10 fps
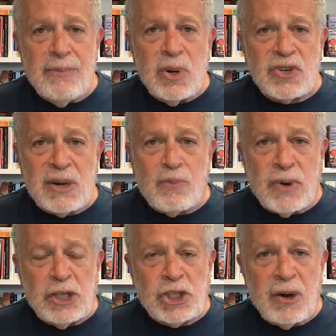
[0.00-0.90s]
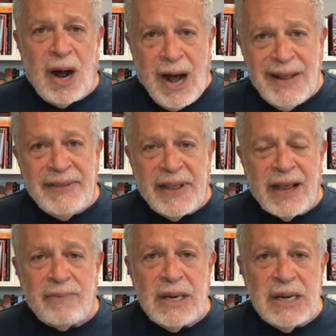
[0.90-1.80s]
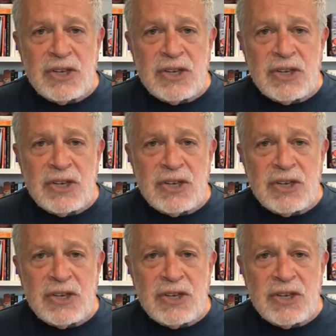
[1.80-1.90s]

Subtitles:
put some pressure on them,